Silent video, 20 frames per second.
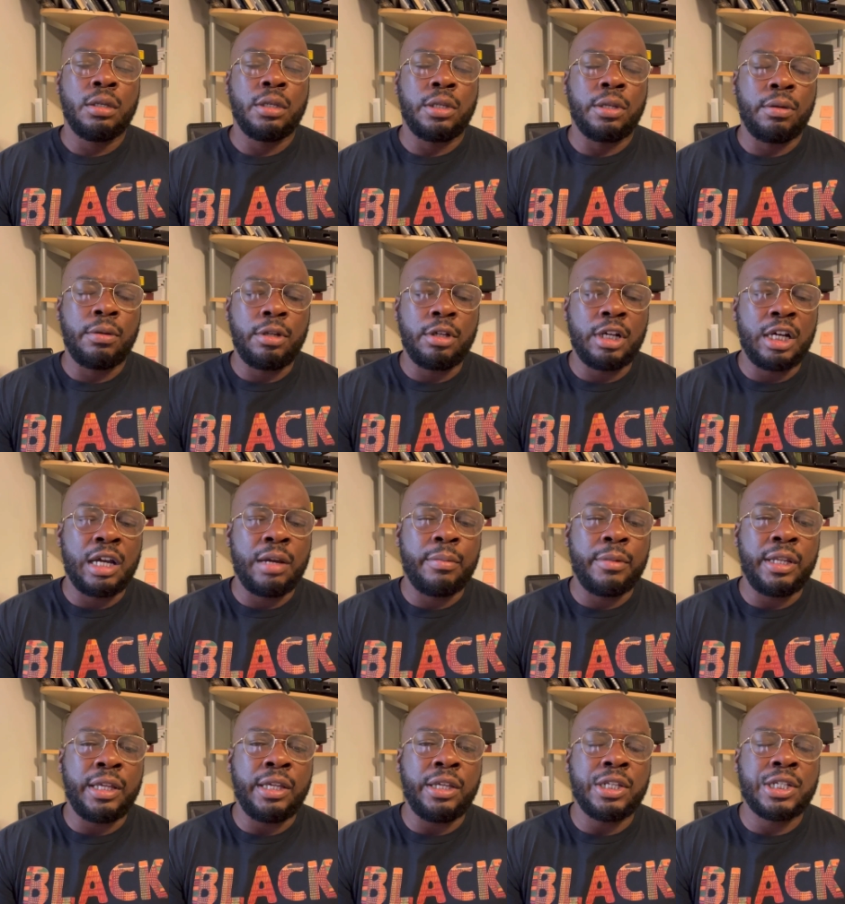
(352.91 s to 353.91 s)
Do you know how
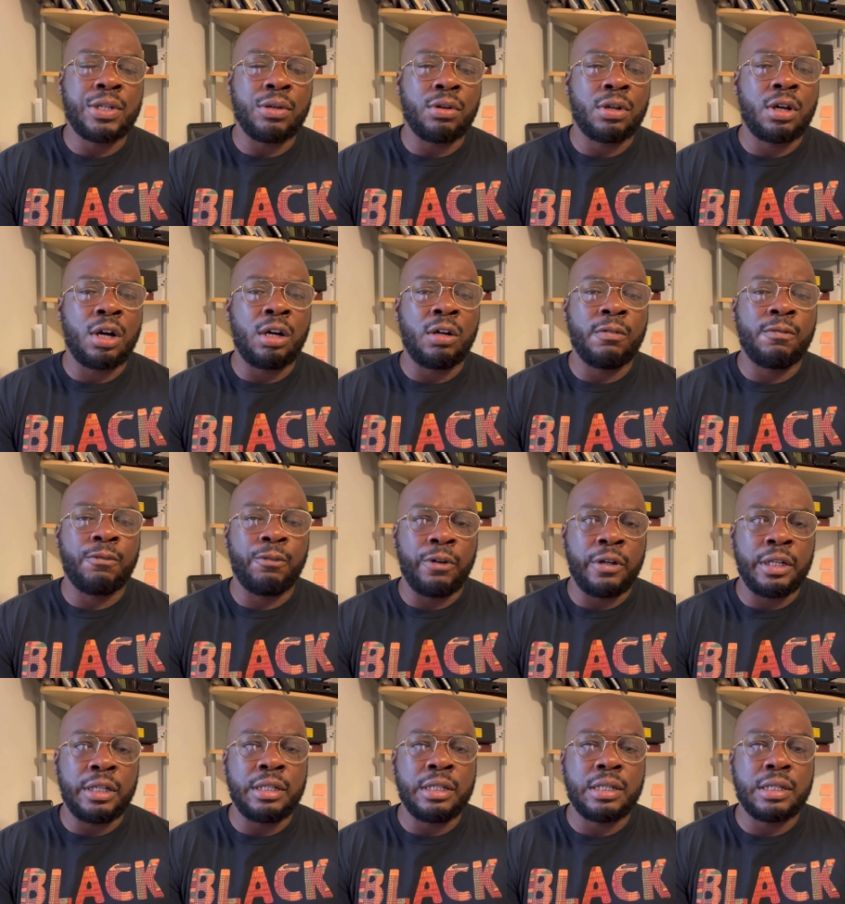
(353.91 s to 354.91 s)
many so-called
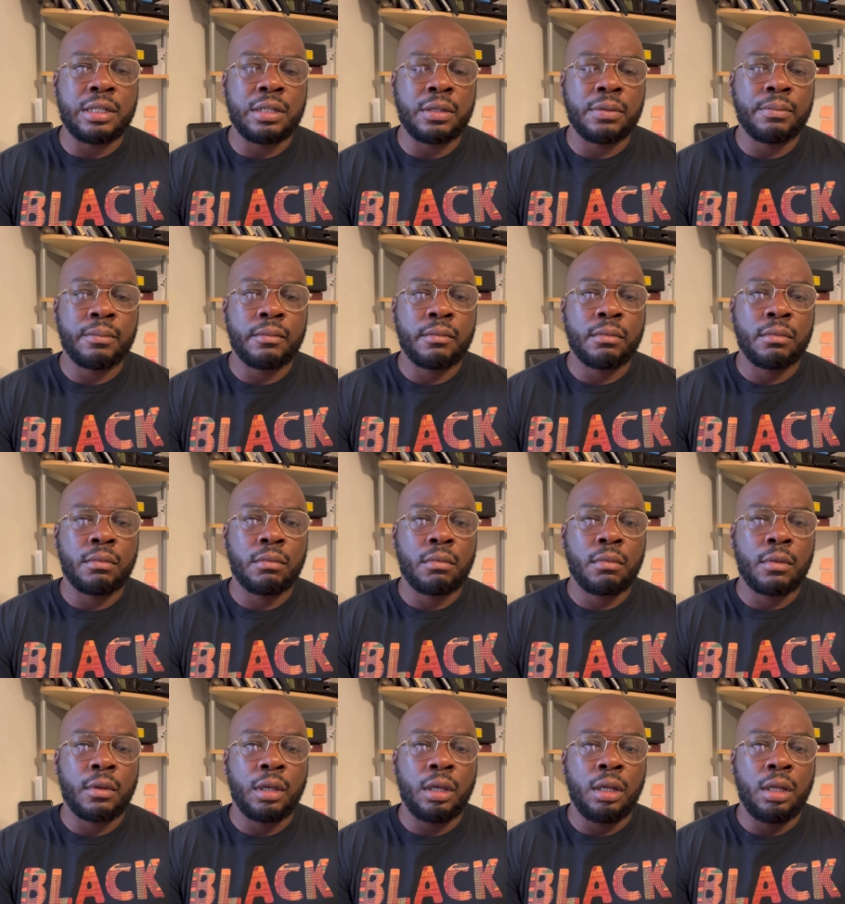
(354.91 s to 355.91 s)
friends
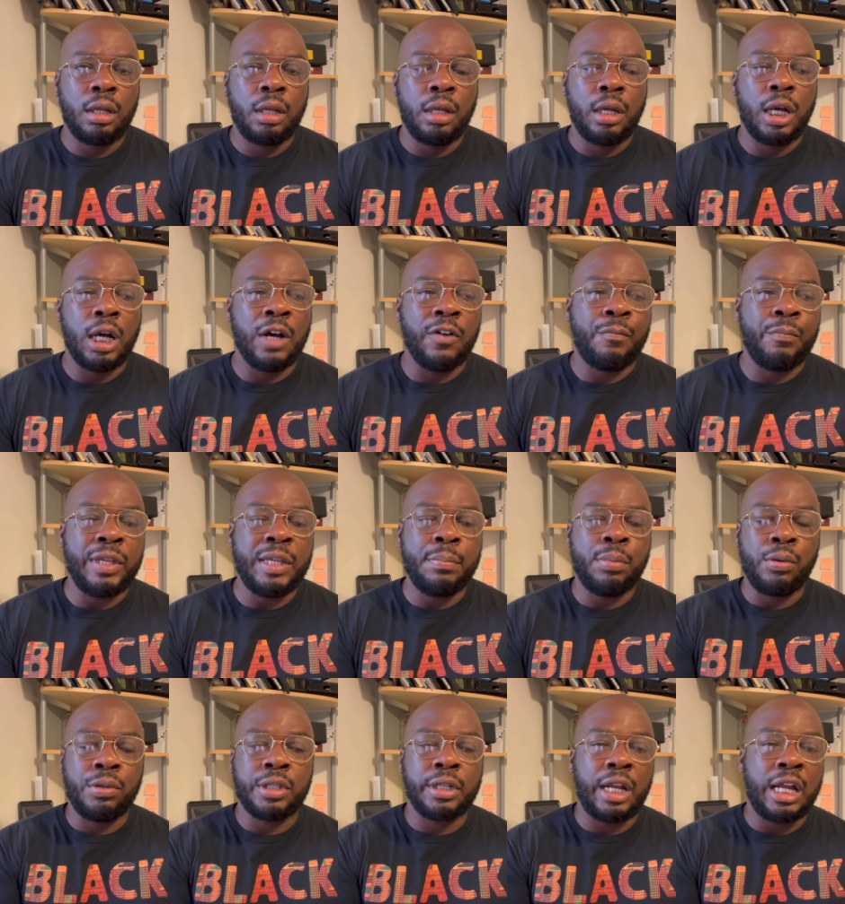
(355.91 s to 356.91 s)
of
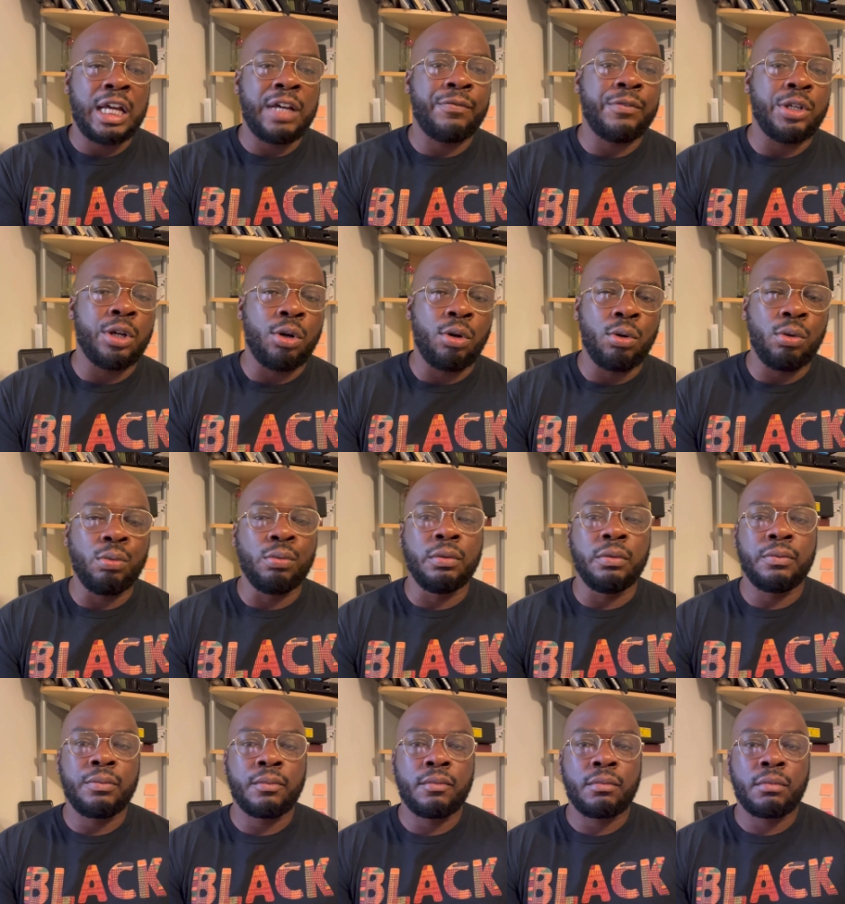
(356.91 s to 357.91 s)
people that I've known
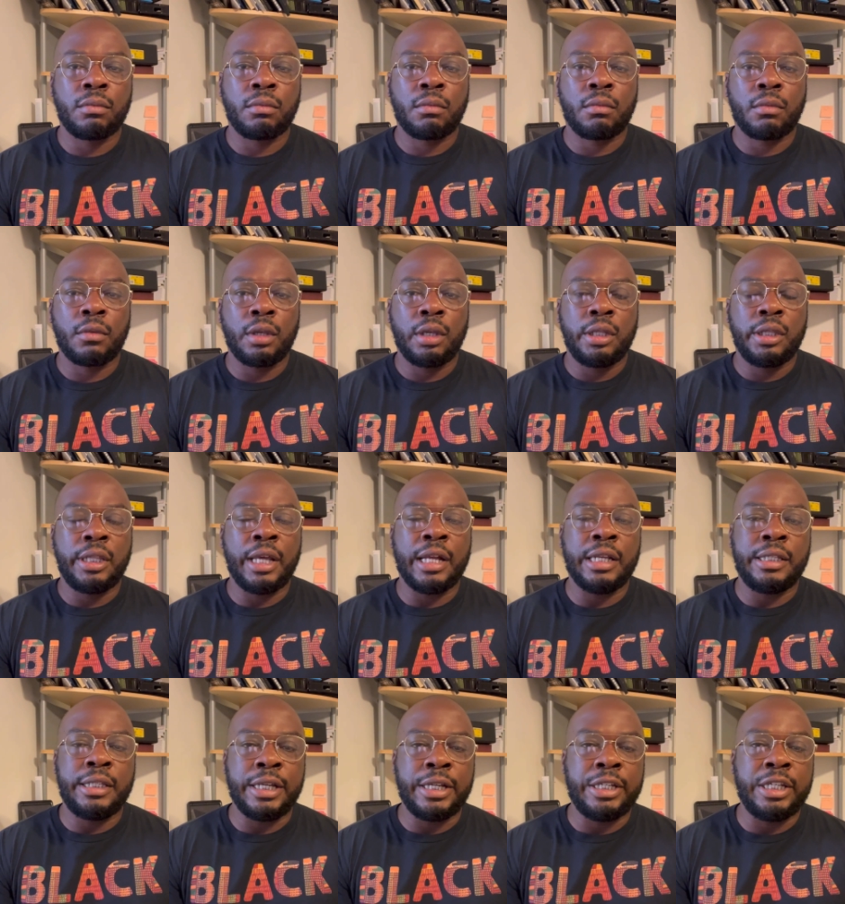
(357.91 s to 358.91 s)

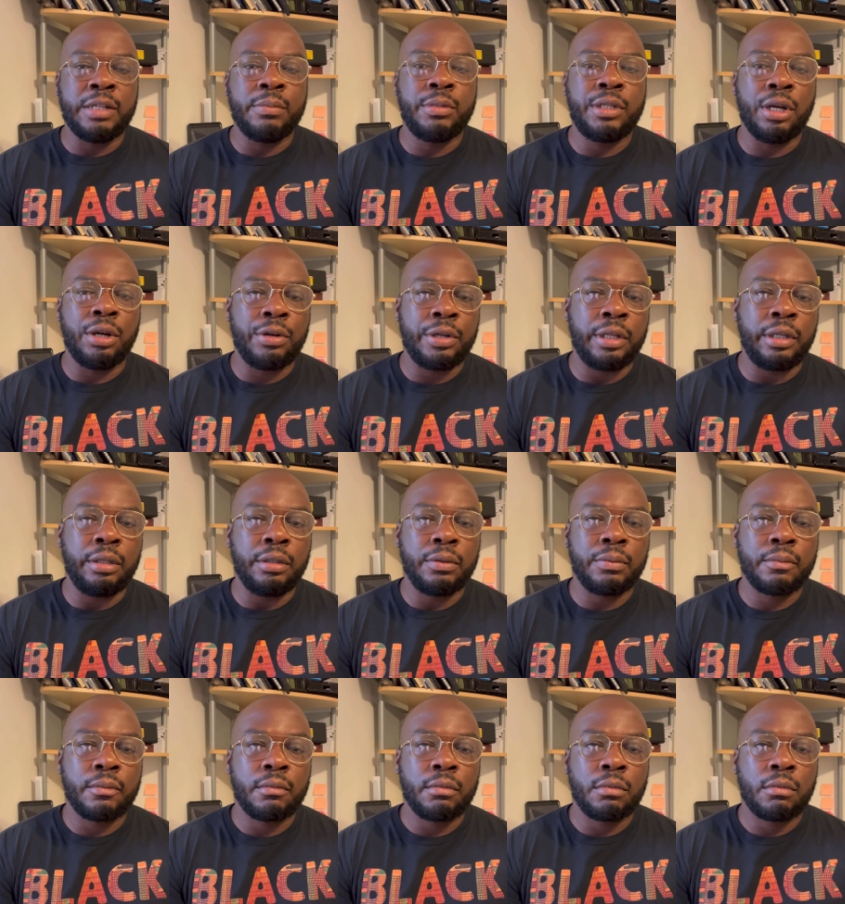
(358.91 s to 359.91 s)
that did them dirty,
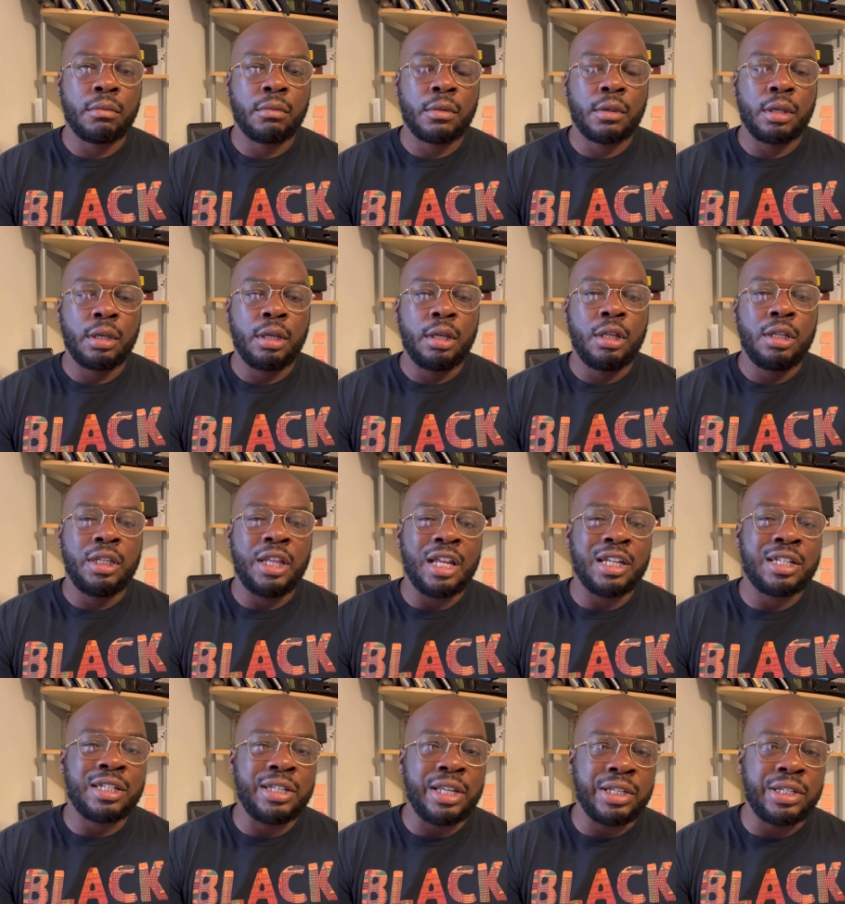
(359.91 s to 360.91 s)
that
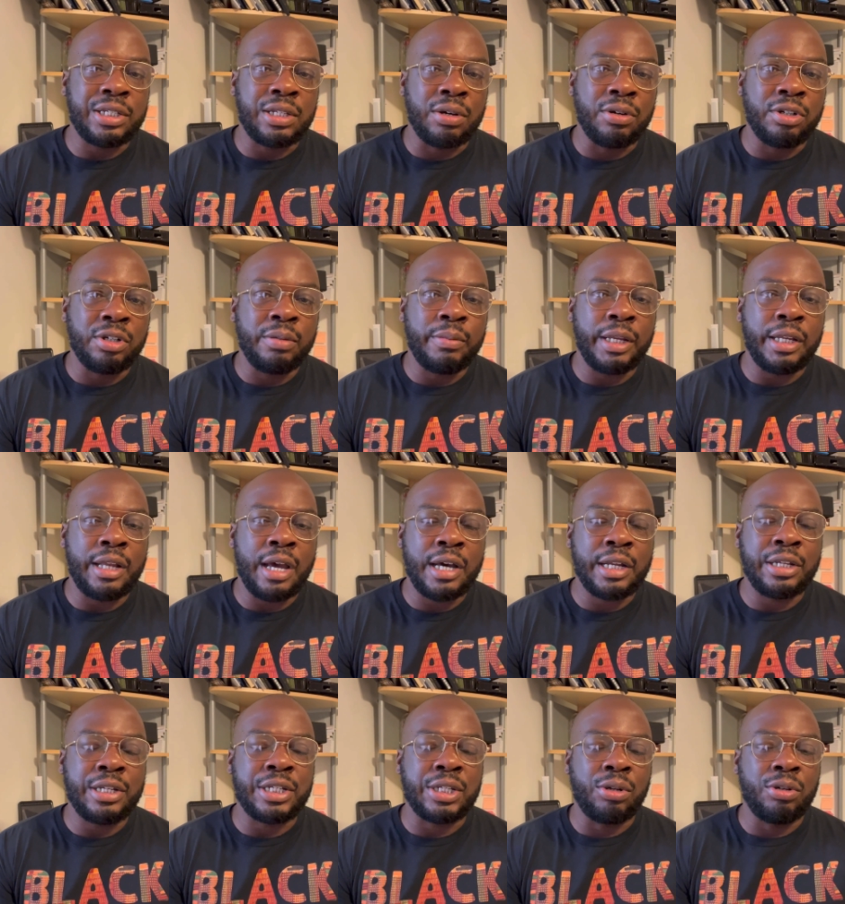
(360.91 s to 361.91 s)
snitched on them, and now
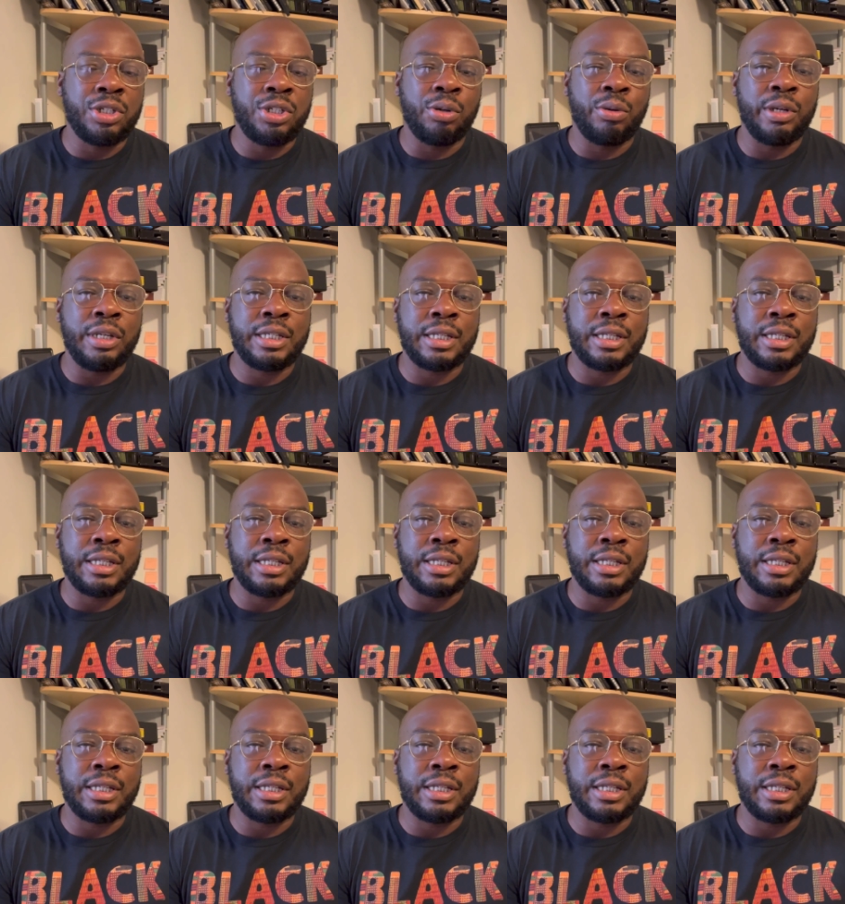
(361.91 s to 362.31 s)
they're still doing